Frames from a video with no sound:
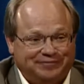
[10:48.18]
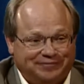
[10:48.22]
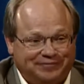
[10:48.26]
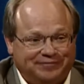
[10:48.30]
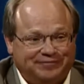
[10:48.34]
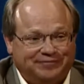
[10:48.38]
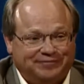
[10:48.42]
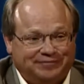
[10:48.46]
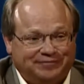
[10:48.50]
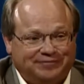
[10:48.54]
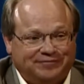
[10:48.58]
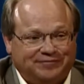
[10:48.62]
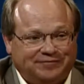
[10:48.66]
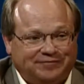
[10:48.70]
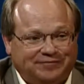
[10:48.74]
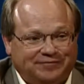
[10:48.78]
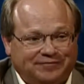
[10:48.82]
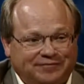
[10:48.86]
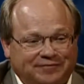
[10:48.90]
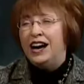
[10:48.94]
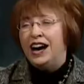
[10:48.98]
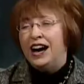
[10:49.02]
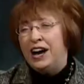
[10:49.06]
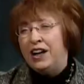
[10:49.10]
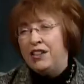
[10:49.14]
Good.
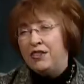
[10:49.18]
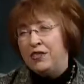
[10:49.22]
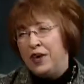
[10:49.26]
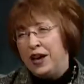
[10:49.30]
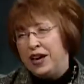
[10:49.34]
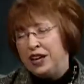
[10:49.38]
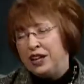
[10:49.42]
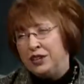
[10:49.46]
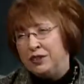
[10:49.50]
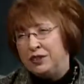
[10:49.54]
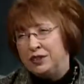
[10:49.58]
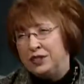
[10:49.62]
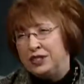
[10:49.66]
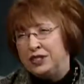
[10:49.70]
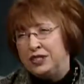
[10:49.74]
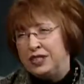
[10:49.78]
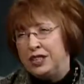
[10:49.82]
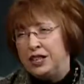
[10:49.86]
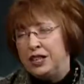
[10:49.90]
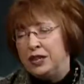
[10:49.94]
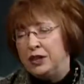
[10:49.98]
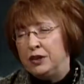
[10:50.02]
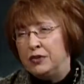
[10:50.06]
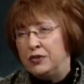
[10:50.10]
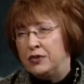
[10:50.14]
Thank you,
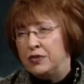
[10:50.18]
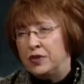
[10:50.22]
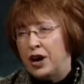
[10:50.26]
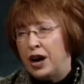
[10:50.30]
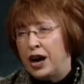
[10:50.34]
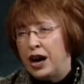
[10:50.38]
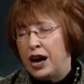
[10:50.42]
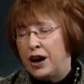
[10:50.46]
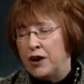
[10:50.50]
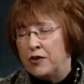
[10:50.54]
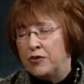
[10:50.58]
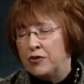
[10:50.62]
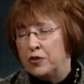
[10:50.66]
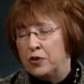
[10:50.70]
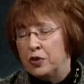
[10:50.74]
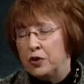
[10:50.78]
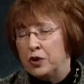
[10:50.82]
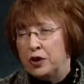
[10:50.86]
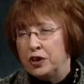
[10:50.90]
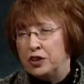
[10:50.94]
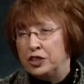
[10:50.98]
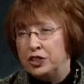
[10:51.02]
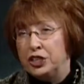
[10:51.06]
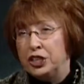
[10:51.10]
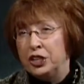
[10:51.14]
Steve,
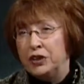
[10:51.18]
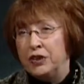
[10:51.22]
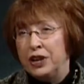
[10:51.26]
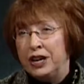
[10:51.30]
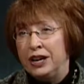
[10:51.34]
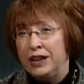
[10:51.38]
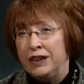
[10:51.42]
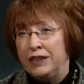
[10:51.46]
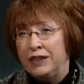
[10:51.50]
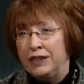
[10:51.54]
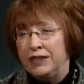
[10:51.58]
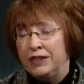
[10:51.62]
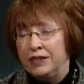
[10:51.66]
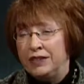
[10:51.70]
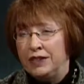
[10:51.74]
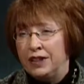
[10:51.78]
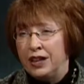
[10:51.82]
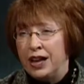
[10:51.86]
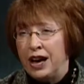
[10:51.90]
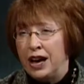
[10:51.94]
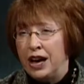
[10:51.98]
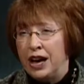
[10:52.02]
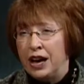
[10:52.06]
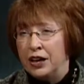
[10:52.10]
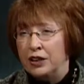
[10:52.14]
for sharing
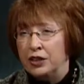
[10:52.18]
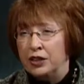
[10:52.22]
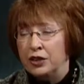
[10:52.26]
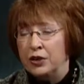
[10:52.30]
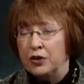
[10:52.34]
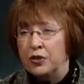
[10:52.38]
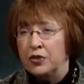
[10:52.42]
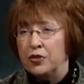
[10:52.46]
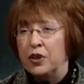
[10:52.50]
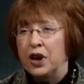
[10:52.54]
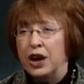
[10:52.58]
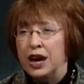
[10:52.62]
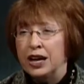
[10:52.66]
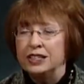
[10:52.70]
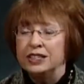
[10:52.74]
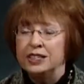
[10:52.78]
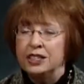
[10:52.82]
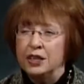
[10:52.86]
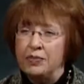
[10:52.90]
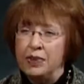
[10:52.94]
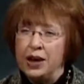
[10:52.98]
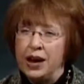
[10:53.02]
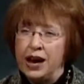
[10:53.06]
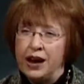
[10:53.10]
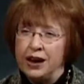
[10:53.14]
your thoughts
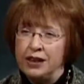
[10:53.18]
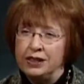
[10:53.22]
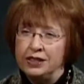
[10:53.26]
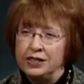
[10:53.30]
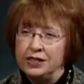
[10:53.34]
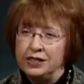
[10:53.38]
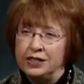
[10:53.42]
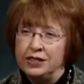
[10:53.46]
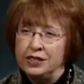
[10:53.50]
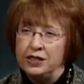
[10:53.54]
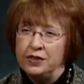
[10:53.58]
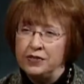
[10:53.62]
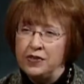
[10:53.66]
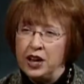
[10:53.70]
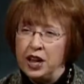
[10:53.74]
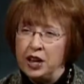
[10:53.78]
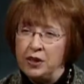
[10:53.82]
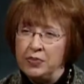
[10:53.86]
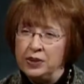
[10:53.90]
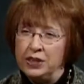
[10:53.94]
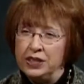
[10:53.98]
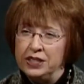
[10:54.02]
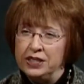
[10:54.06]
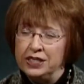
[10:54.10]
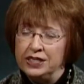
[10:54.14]
about
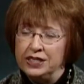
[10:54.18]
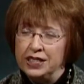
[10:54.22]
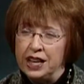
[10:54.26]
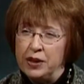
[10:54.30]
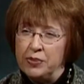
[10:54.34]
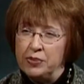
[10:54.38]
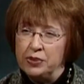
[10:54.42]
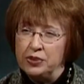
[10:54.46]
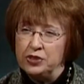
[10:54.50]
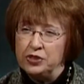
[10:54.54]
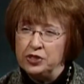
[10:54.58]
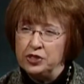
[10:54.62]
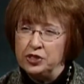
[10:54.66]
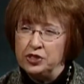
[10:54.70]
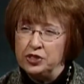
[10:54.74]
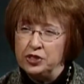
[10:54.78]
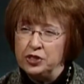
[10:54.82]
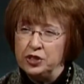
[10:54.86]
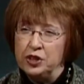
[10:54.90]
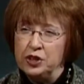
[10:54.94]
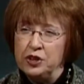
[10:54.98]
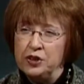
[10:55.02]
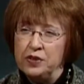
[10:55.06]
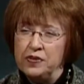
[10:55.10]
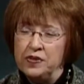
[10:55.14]
developing disciples to
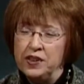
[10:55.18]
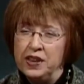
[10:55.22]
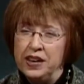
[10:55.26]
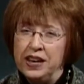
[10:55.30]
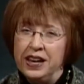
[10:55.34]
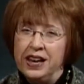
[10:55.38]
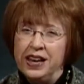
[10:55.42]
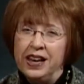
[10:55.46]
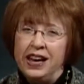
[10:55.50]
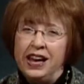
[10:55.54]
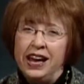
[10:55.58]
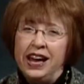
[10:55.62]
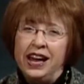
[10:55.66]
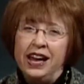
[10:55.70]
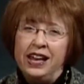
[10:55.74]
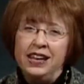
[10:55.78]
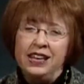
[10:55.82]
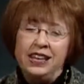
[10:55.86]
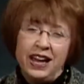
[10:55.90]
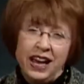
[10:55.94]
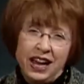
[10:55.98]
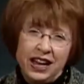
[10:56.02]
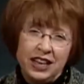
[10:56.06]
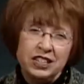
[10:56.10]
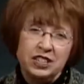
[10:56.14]
serve. And
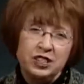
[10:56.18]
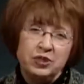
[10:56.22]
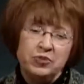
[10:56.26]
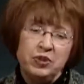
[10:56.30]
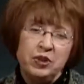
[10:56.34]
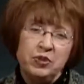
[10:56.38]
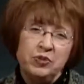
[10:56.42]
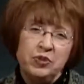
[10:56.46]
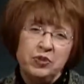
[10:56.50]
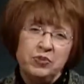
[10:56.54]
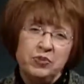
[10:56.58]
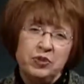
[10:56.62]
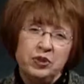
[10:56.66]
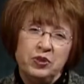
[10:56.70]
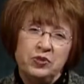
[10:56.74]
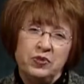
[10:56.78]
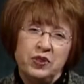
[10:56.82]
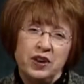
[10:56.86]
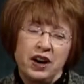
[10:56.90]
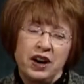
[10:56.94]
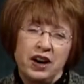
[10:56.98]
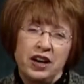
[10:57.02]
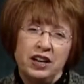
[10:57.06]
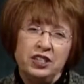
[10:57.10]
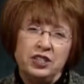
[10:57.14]
next we will move
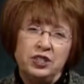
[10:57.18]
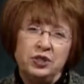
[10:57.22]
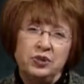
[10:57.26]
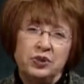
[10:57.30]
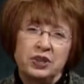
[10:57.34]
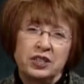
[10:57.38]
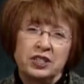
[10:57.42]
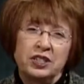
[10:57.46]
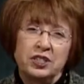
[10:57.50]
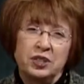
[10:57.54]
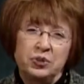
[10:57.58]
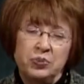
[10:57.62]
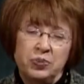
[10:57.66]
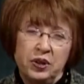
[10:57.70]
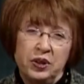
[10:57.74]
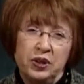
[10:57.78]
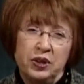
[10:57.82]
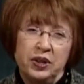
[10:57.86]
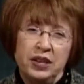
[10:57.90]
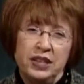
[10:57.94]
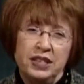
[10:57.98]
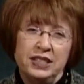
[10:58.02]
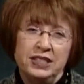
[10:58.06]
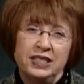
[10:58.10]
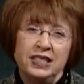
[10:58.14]
on to
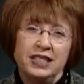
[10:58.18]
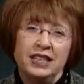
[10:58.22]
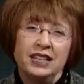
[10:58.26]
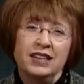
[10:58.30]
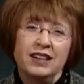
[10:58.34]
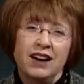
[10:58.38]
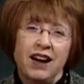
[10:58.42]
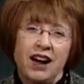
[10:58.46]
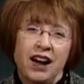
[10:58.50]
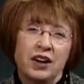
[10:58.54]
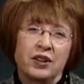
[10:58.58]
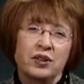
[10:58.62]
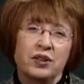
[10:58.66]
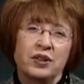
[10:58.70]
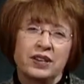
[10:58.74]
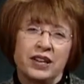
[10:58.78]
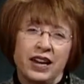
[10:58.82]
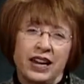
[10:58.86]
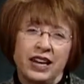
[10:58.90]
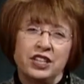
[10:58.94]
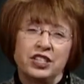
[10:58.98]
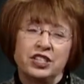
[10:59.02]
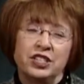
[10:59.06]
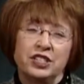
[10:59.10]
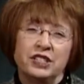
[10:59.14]
experiencing
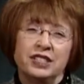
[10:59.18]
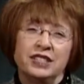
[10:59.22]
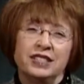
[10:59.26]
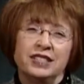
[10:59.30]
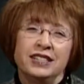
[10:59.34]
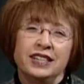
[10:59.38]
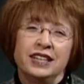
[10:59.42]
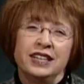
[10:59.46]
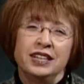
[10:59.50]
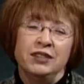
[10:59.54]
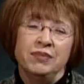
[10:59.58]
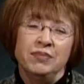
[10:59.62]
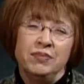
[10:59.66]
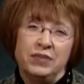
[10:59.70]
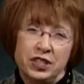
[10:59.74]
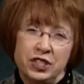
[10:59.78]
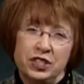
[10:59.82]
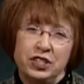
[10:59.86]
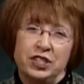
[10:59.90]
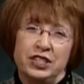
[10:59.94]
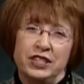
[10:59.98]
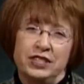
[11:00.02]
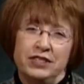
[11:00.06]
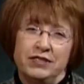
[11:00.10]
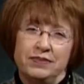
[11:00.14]
congregations in
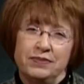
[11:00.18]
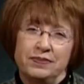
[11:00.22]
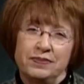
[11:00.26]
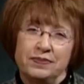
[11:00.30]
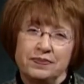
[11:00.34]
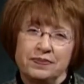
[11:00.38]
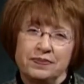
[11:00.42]
mission.